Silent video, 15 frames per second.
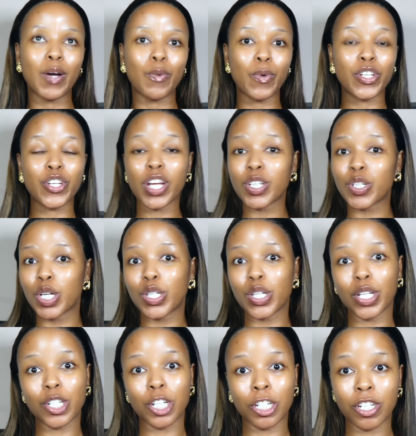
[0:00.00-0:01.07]
We drink.
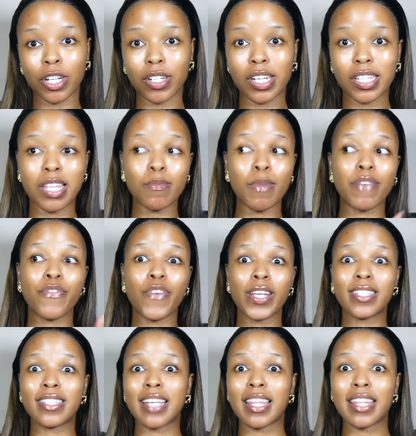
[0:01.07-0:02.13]
Then my
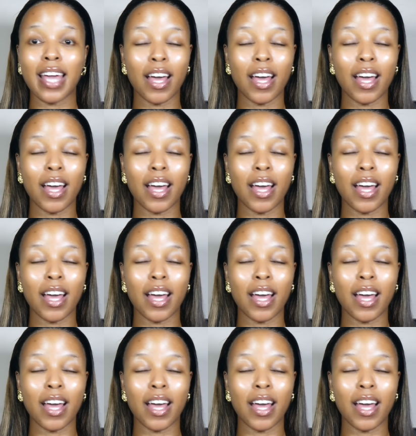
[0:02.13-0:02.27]
friends say they